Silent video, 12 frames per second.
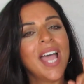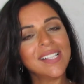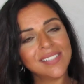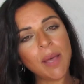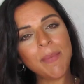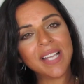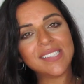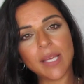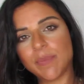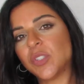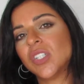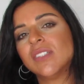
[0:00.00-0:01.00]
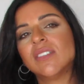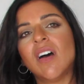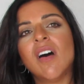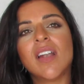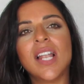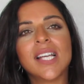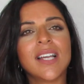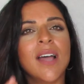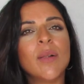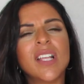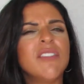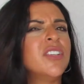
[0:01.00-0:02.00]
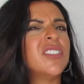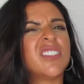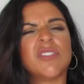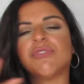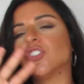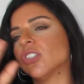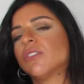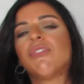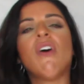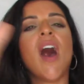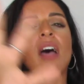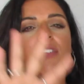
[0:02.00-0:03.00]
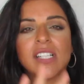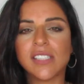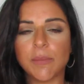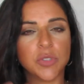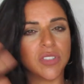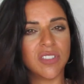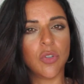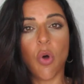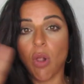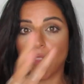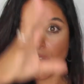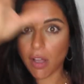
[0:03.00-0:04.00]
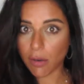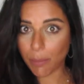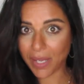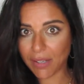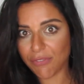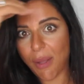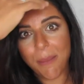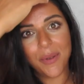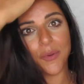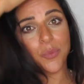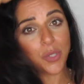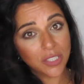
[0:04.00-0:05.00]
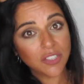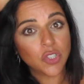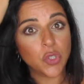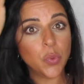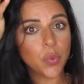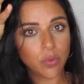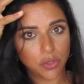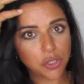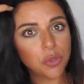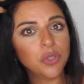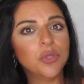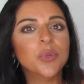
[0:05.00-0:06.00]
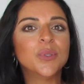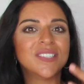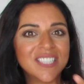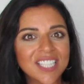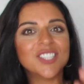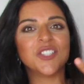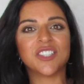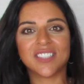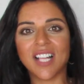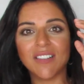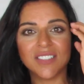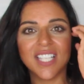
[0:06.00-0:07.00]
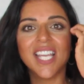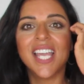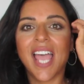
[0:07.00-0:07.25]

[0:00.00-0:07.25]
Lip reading: Some exceptions are like, I'll give you just 5 exceptions in all the Arabic feminine words, so you see to yourselves,